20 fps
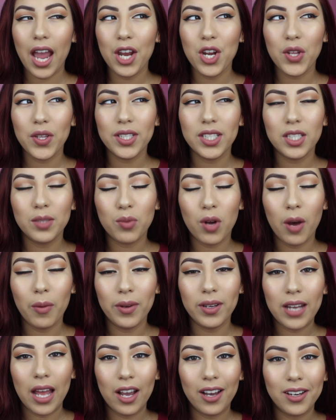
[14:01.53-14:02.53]
I know this is
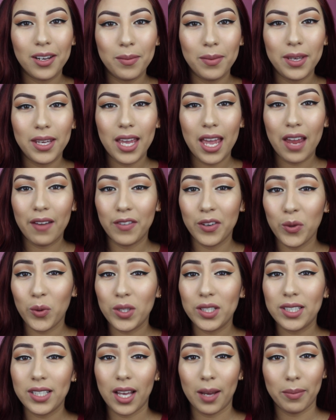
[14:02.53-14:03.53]
probably not going to be
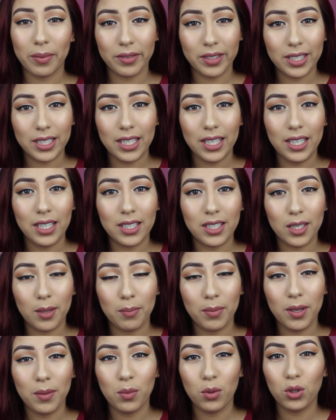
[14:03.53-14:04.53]
everyone's cup of tea.
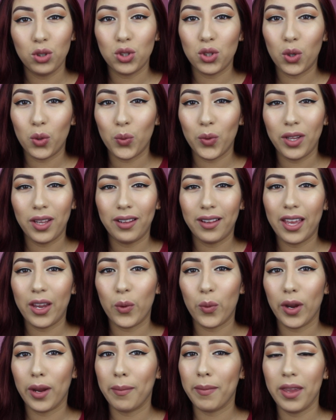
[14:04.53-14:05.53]
Some people don't really
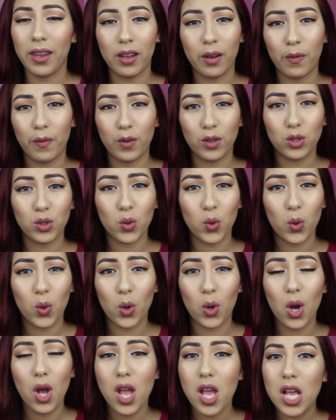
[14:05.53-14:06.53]
like wearing makeup for
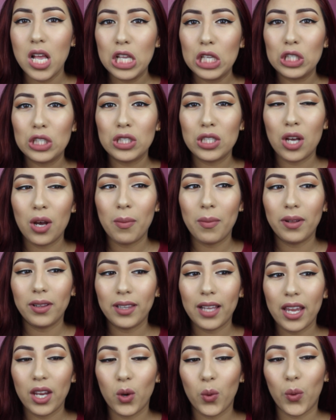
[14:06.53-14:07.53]
school. Some
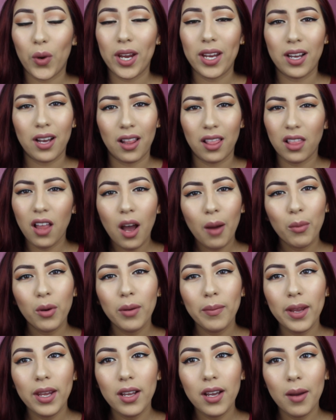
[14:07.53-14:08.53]
like wearing a lot
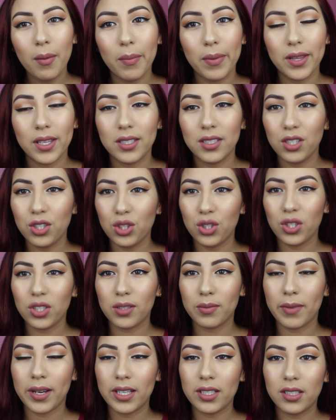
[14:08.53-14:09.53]
more makeup, but this is
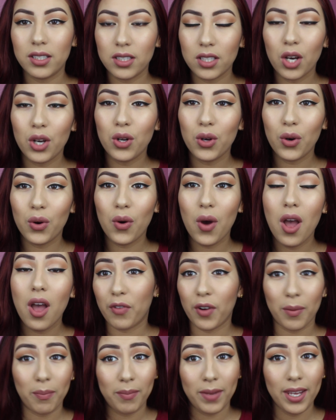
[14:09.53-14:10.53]
just my subtle,
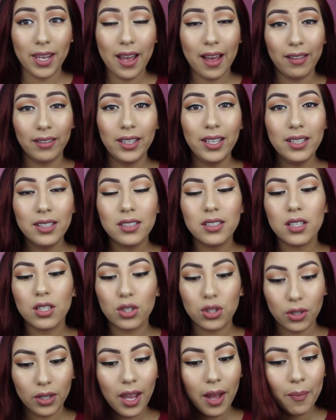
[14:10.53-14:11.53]
for me at least.
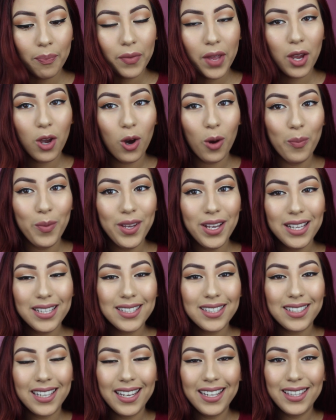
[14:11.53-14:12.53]
So yeah, I hope you
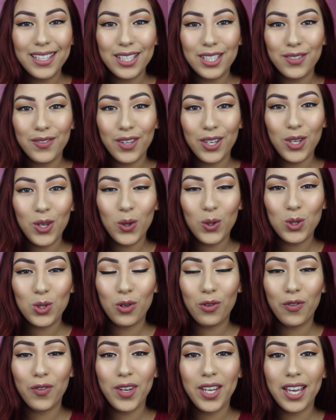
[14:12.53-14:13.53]
guys liked this video.
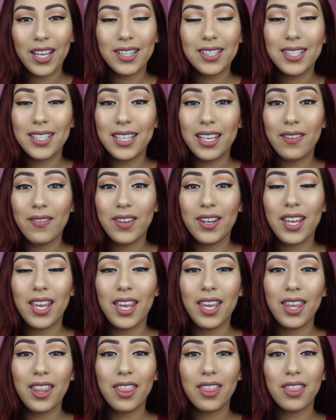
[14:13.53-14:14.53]
Don't forget to give it
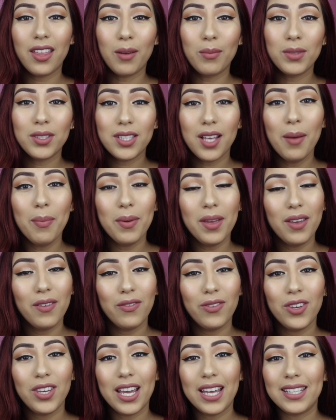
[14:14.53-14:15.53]
a thumbs up
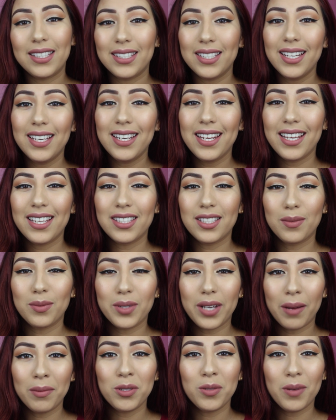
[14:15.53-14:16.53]
if you guys did, and
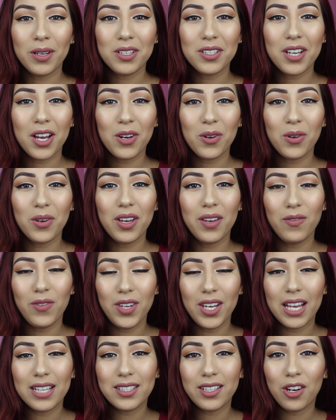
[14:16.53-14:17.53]
subscribe to my channel if
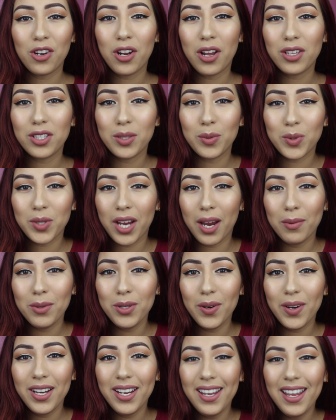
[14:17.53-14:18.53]
you guys are not subscribed
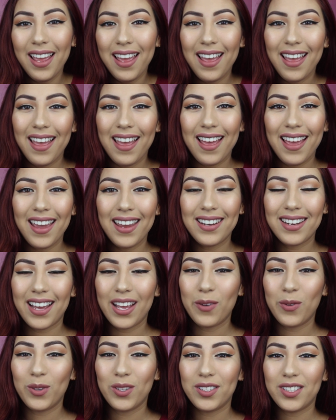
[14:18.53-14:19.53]
already. And
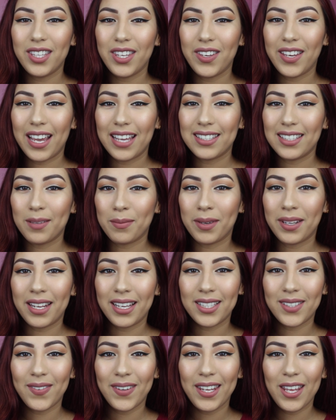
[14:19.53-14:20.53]
I will see you guys in my
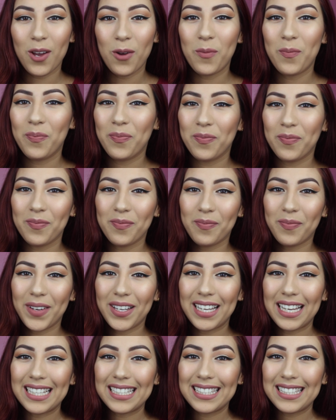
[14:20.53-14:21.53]
next video.
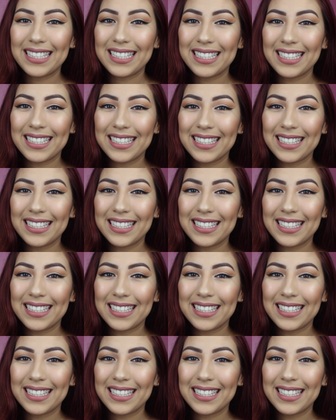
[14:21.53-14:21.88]
Bye guys.